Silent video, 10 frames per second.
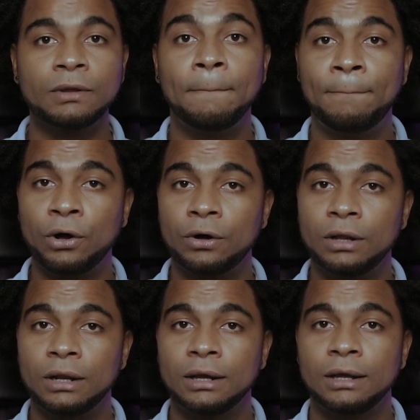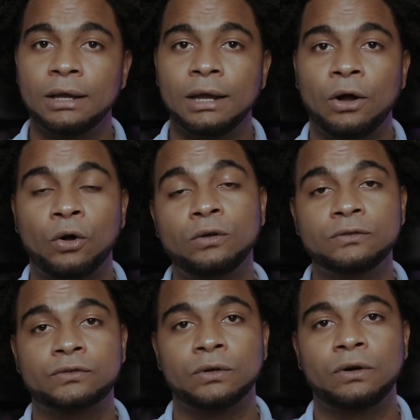But
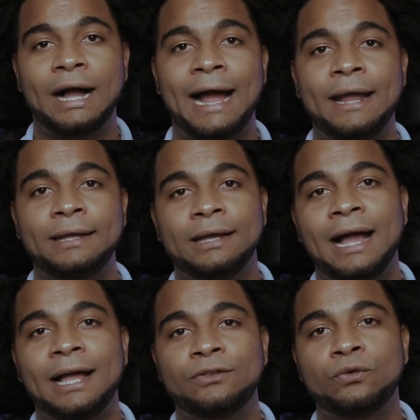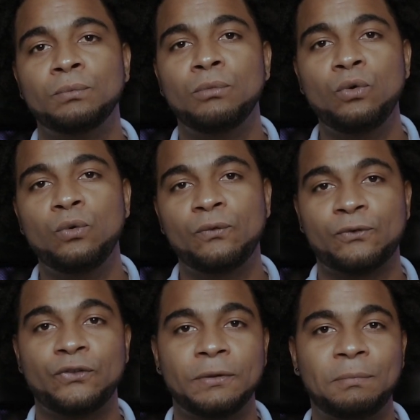also I had to move
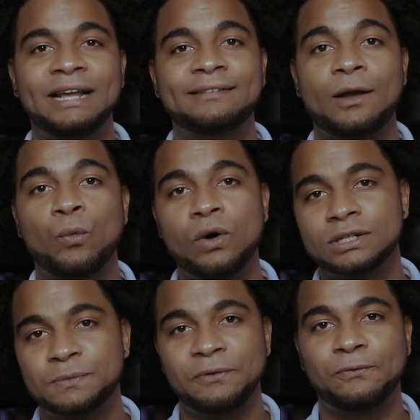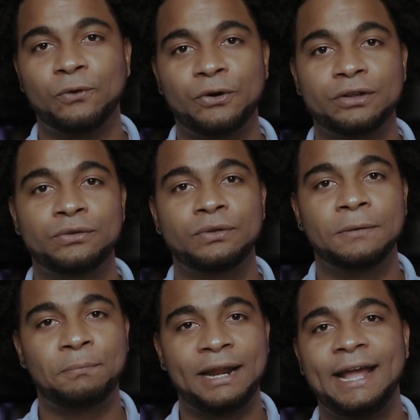from the place I was before to
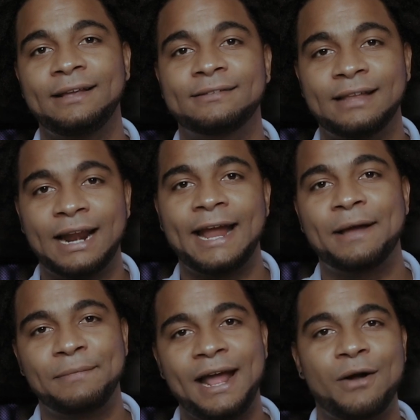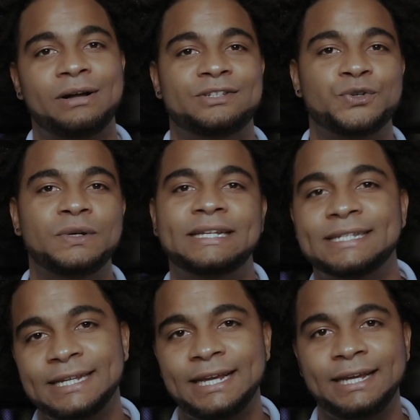the place that I am now. As you can
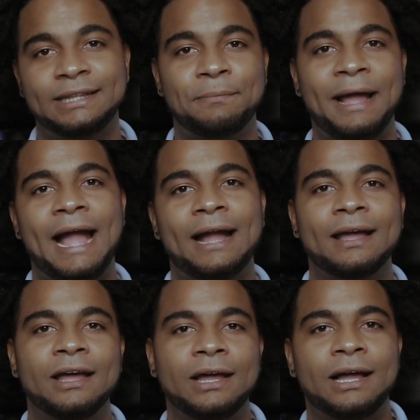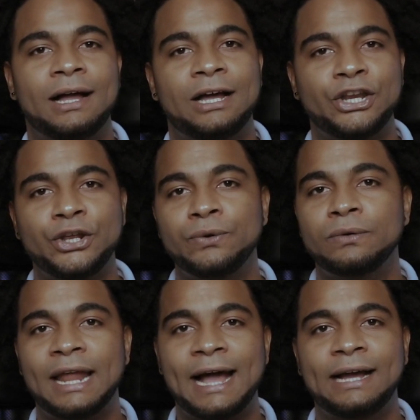see in the back, new
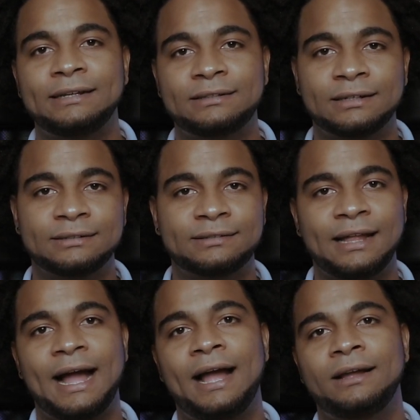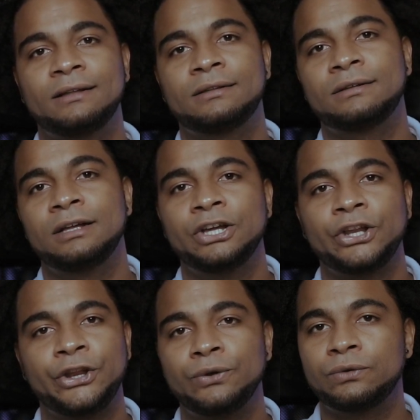light, style,
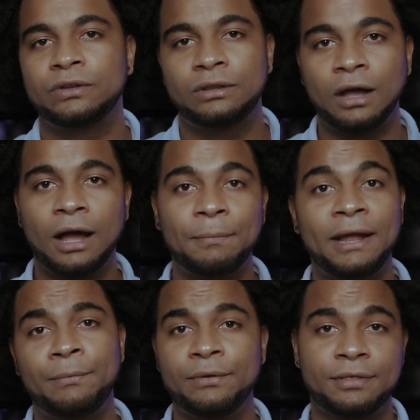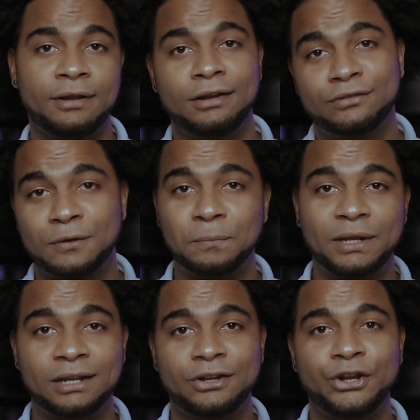new setup, everything is
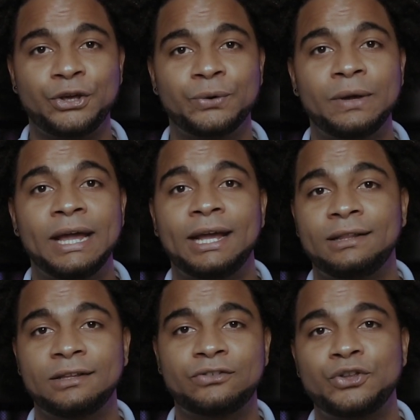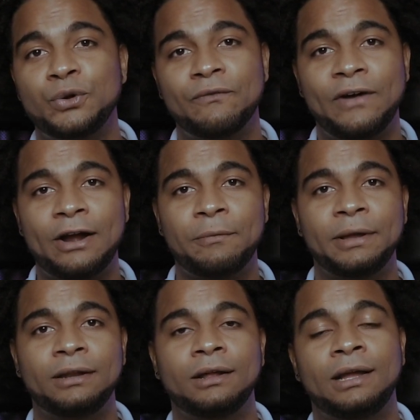completely new in this new
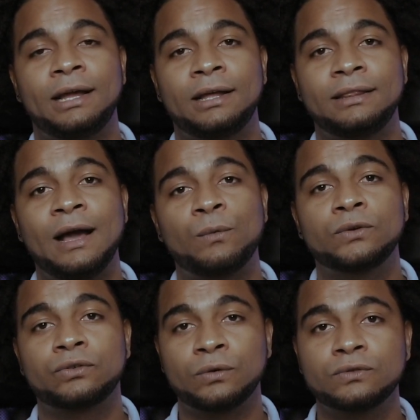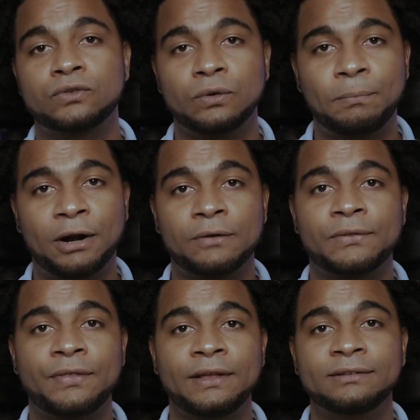environment. And that was also part of
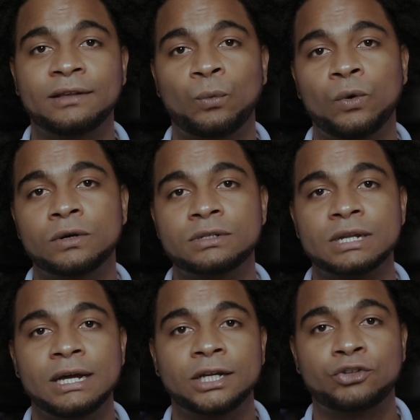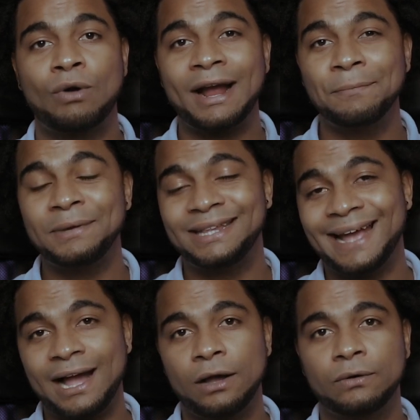the things that was dragging me
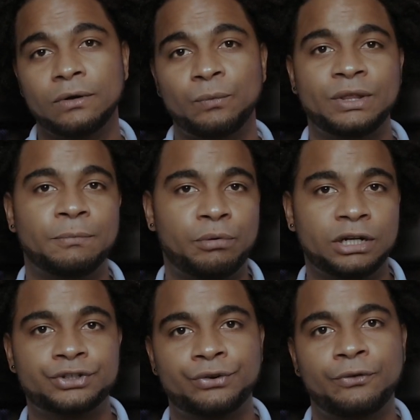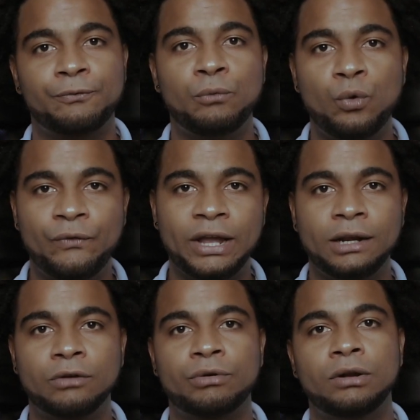down, with the pressure of
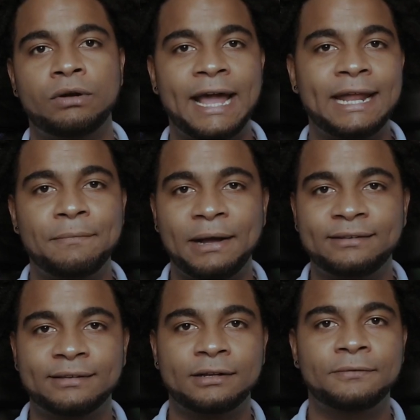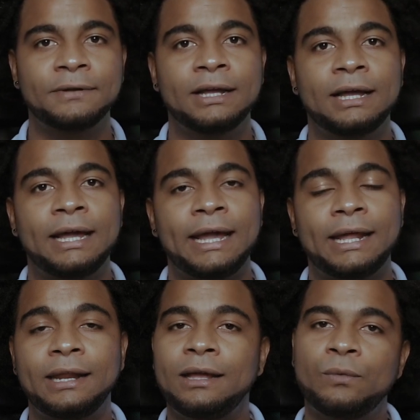moving, relocating myself.
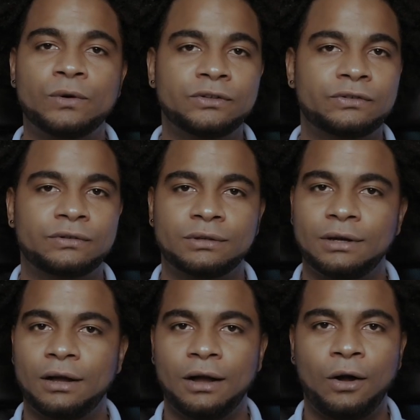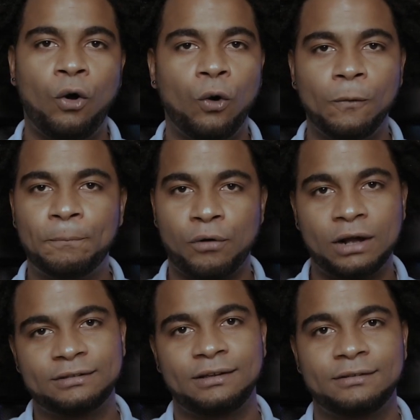And it was a whole
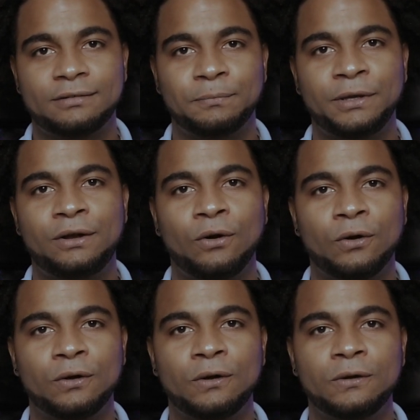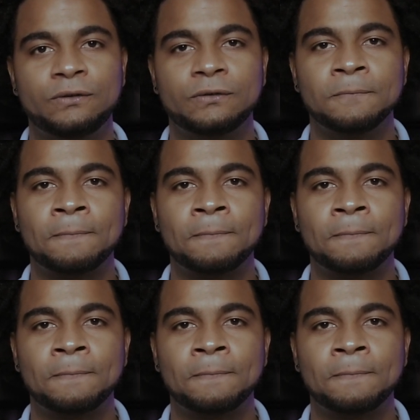process, because